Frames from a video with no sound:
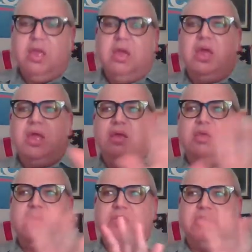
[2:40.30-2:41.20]

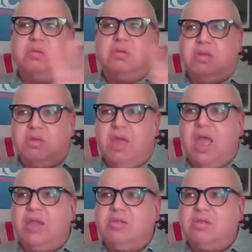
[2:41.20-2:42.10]
You
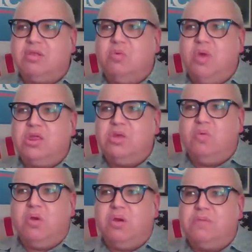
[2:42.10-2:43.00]
had a situation
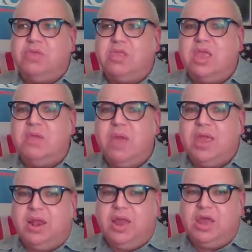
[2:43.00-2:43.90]
where the
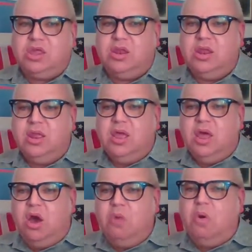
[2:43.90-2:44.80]
deregulation
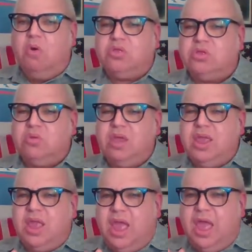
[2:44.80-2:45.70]
of Wall
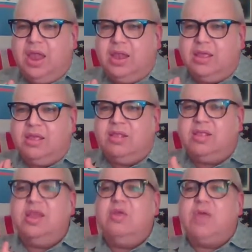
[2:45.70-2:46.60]
Street and the
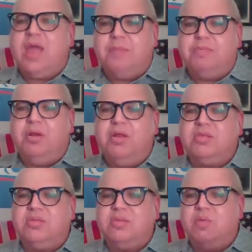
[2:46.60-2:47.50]
casino
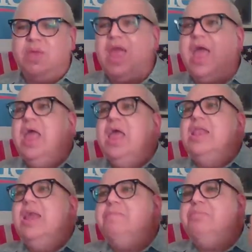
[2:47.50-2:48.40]
capitalism that we had
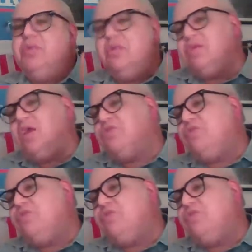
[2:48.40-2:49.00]
that put this country